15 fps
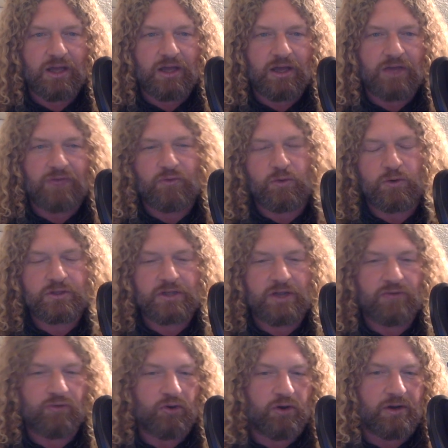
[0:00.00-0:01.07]
Uh, of course, I
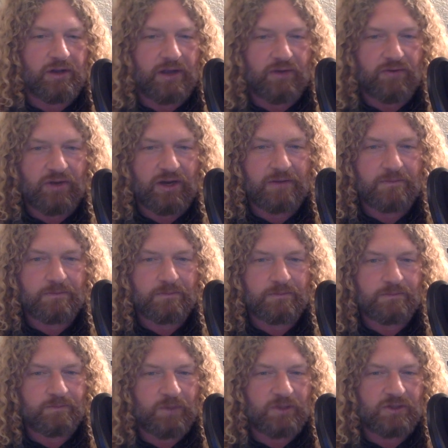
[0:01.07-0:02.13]
wrote it, I read it.
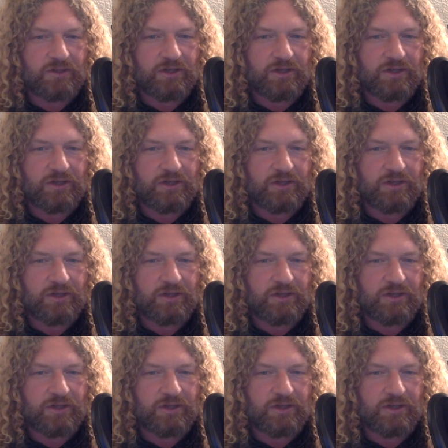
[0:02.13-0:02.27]
It's